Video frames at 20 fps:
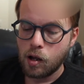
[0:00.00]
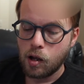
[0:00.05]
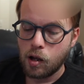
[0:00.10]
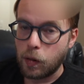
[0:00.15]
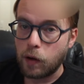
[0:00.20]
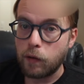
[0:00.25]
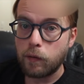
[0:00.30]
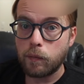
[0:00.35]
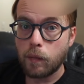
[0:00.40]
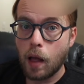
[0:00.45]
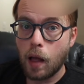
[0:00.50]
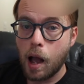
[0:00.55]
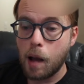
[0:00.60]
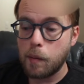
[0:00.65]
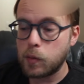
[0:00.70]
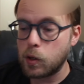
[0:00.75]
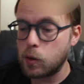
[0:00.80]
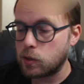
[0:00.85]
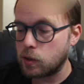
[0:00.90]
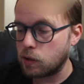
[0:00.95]
But
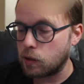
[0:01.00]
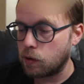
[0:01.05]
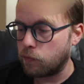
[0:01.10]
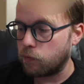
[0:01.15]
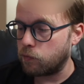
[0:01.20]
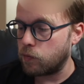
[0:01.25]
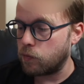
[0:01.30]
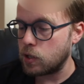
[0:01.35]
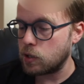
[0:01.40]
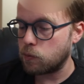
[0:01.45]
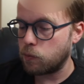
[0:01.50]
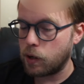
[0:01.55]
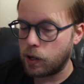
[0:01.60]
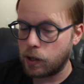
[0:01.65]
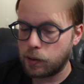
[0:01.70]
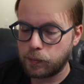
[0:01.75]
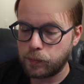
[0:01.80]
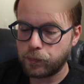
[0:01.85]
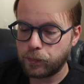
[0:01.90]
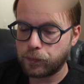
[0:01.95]
I'm using them this way.